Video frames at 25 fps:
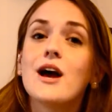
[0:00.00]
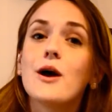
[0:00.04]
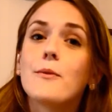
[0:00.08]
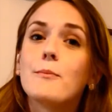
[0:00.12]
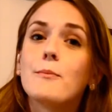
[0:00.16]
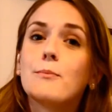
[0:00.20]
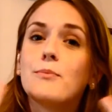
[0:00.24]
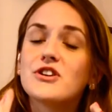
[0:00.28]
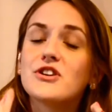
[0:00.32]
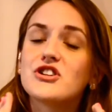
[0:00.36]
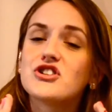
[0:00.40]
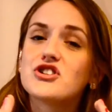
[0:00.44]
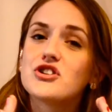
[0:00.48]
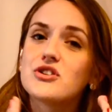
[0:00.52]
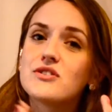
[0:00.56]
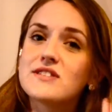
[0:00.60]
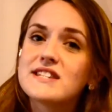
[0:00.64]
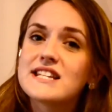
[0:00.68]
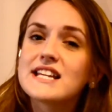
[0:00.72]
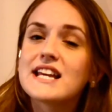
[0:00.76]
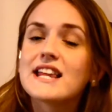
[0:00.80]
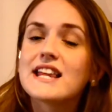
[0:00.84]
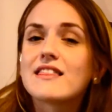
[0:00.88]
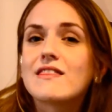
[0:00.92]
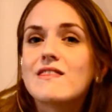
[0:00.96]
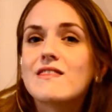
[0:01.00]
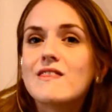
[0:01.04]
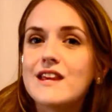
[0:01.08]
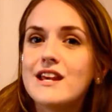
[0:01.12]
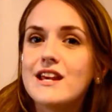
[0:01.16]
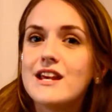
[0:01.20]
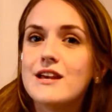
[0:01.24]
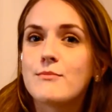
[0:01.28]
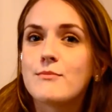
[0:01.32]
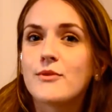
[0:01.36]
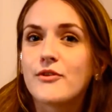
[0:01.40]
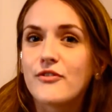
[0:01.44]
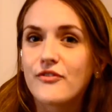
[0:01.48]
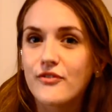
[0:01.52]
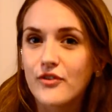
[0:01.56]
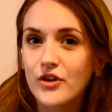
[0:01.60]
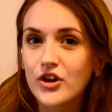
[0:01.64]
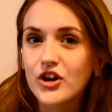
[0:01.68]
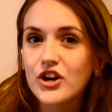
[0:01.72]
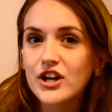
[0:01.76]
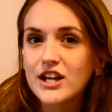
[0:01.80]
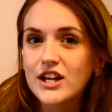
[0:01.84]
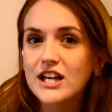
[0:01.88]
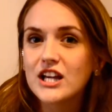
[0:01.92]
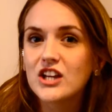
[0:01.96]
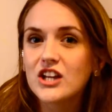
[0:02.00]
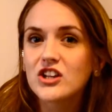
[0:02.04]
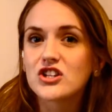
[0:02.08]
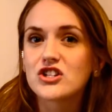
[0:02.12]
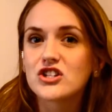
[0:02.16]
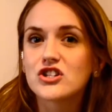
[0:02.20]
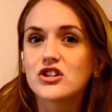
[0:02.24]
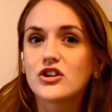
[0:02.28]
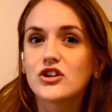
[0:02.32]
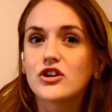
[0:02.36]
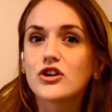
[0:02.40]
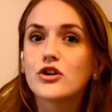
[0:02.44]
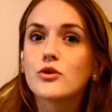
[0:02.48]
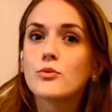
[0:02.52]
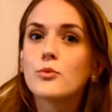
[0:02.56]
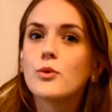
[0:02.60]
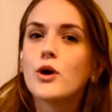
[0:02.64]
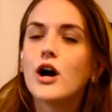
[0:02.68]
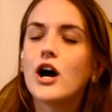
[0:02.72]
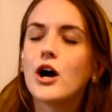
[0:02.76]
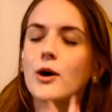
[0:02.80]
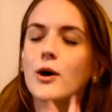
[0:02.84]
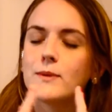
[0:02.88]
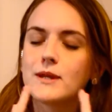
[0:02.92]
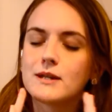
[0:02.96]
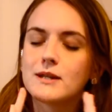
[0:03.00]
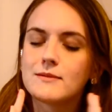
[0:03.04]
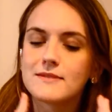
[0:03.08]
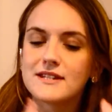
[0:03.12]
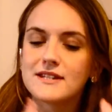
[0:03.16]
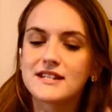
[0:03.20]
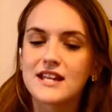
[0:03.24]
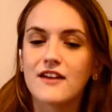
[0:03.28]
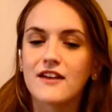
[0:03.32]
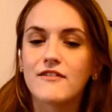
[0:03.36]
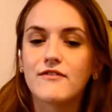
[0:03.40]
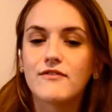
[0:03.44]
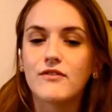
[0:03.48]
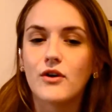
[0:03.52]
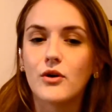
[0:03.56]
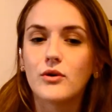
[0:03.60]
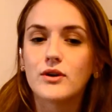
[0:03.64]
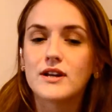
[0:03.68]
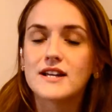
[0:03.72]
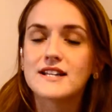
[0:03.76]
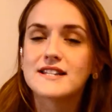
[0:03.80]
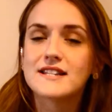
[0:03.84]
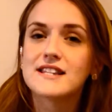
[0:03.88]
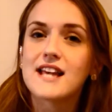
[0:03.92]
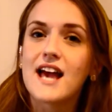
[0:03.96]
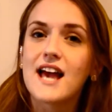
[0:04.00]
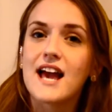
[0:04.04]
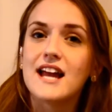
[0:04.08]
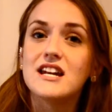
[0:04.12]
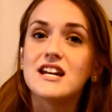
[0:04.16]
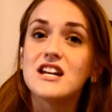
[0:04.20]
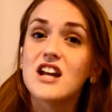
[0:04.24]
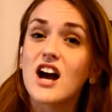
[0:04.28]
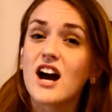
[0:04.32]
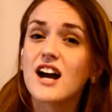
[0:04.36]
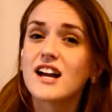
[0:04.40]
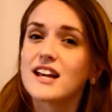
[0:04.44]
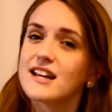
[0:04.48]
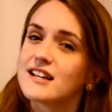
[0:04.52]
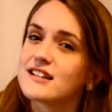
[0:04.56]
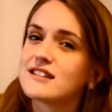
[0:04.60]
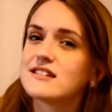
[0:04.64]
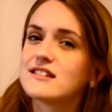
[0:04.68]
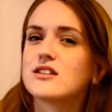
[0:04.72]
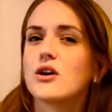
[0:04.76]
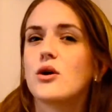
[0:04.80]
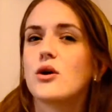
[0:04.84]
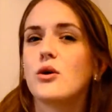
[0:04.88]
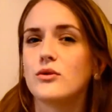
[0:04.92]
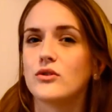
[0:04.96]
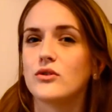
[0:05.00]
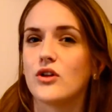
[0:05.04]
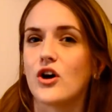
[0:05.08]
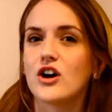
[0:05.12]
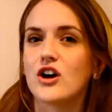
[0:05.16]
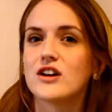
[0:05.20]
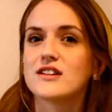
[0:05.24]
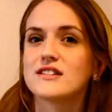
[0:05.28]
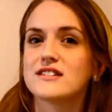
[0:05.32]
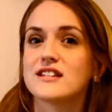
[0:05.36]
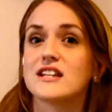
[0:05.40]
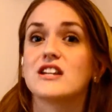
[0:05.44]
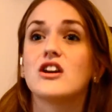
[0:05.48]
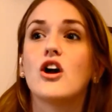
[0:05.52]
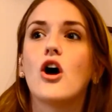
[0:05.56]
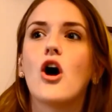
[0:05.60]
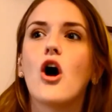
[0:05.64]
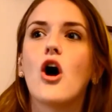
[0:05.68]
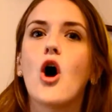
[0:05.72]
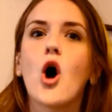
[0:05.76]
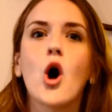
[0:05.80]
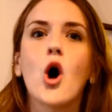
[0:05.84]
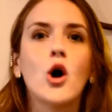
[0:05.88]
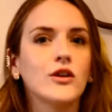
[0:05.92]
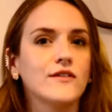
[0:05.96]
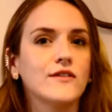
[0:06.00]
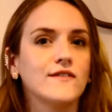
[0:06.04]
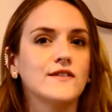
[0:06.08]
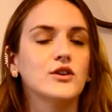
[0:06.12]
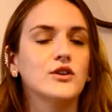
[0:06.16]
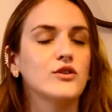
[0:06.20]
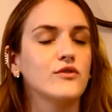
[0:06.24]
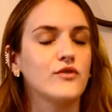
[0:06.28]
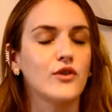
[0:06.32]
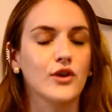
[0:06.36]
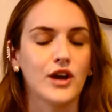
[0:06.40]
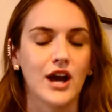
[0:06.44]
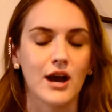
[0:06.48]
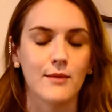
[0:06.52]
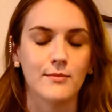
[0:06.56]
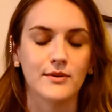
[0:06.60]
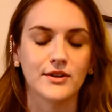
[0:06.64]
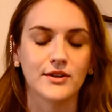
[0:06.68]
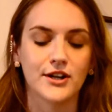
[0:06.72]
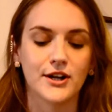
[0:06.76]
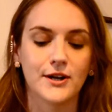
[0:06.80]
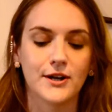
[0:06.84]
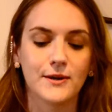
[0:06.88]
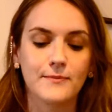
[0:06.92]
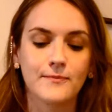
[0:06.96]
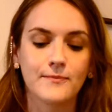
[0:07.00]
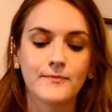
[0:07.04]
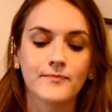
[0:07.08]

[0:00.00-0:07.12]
But choosing a theme for your English learner will help them stay focused and not get so lost in all of the new vocabulary.